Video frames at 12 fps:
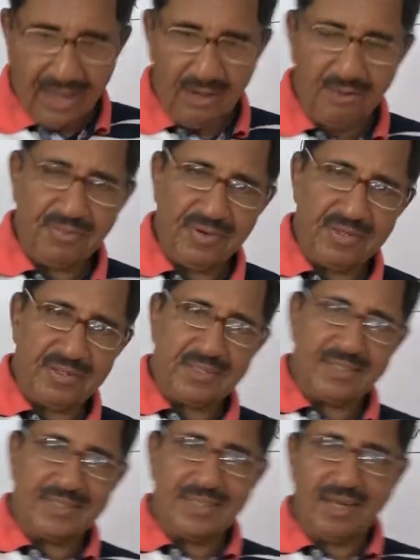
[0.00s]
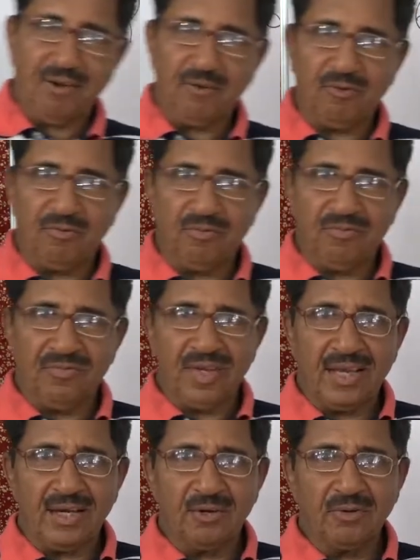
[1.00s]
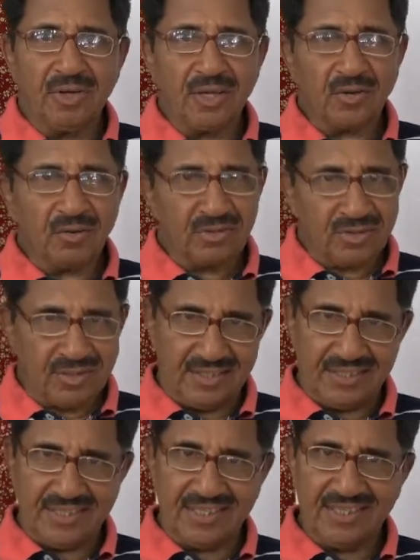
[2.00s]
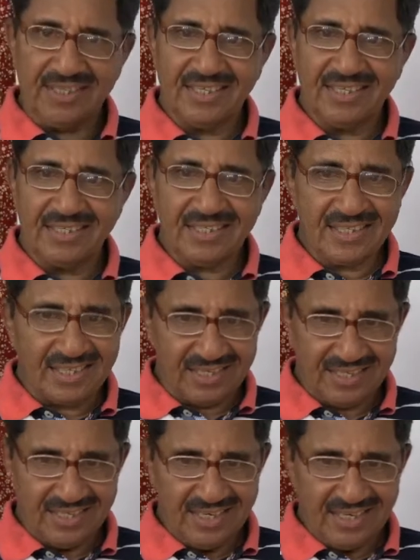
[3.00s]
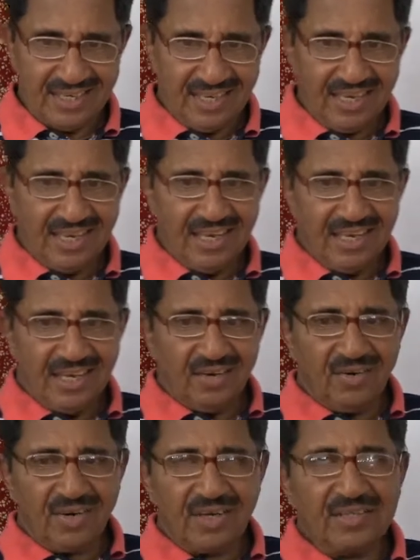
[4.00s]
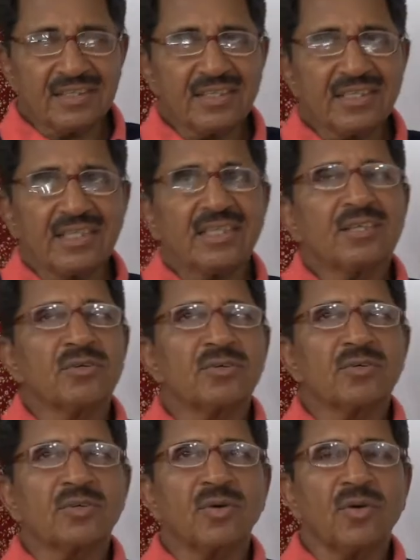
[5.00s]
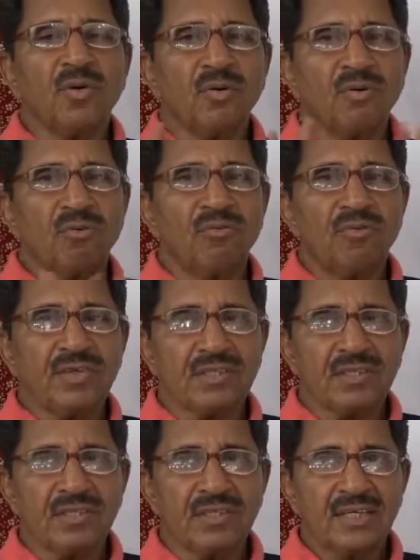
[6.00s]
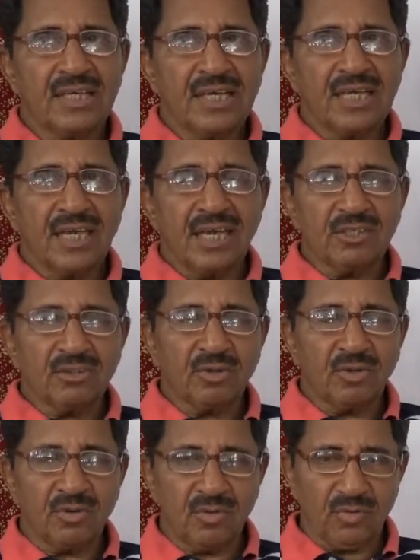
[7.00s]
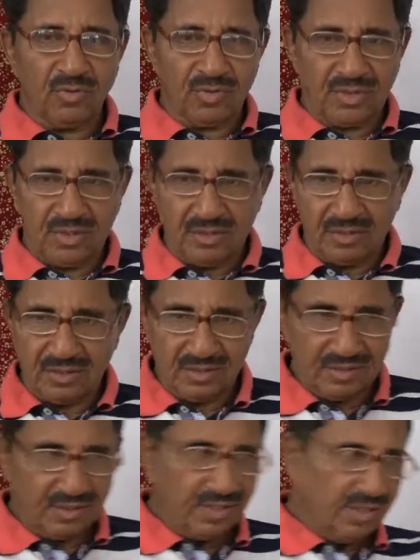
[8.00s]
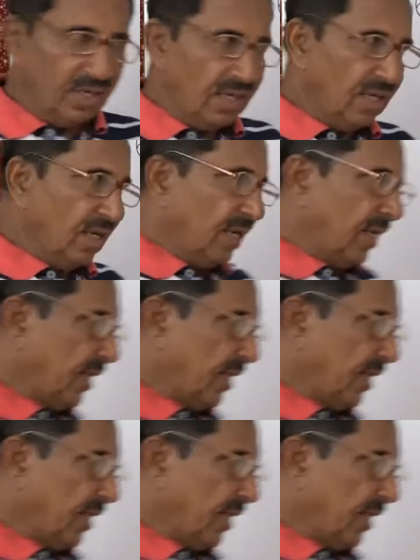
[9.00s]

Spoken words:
Hello friends, now we are doing questions, isn't it? Now look at this, you saw first yes or no questions. An